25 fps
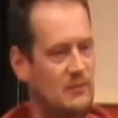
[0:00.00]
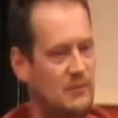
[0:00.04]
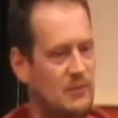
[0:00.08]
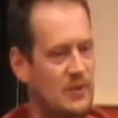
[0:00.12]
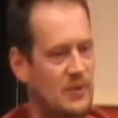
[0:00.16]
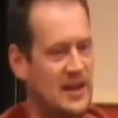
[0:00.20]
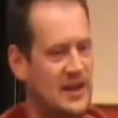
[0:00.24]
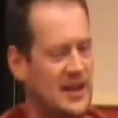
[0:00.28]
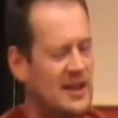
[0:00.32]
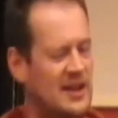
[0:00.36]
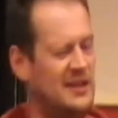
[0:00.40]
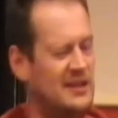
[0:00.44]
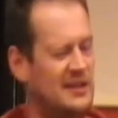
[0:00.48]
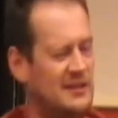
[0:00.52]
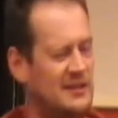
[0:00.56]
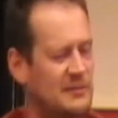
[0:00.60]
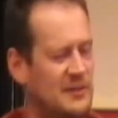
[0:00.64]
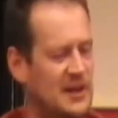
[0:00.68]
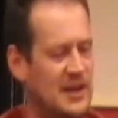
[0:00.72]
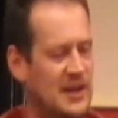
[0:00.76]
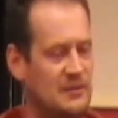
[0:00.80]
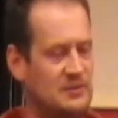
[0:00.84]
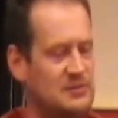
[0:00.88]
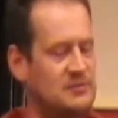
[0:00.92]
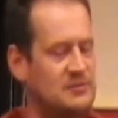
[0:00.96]
when
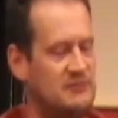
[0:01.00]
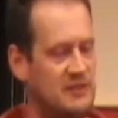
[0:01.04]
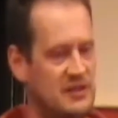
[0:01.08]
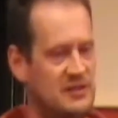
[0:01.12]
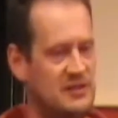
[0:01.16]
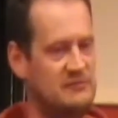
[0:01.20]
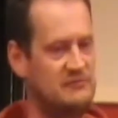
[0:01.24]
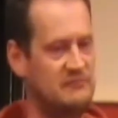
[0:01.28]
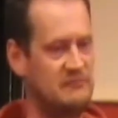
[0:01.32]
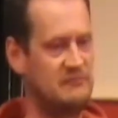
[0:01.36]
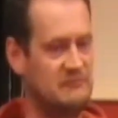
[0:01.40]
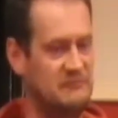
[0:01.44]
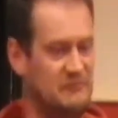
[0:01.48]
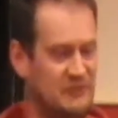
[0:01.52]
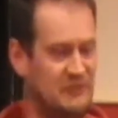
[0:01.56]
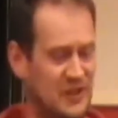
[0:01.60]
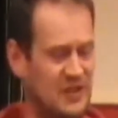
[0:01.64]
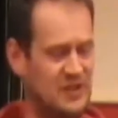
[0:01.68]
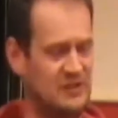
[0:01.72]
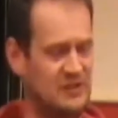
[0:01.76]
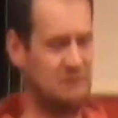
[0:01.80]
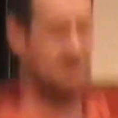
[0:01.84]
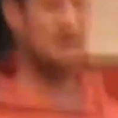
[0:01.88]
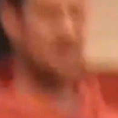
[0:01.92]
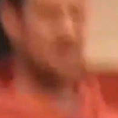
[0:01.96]
I was
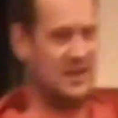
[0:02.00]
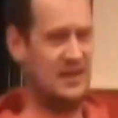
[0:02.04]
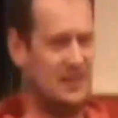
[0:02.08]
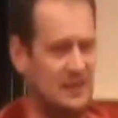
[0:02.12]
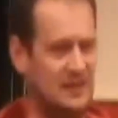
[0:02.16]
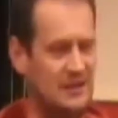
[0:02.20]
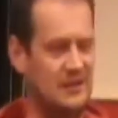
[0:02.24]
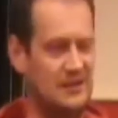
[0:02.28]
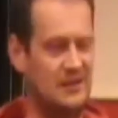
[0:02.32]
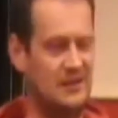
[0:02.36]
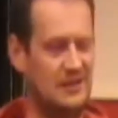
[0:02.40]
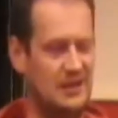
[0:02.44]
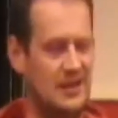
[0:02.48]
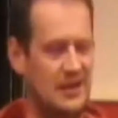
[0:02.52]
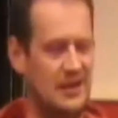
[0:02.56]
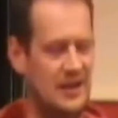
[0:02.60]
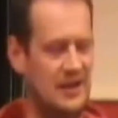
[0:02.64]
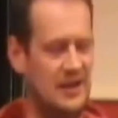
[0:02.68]
first running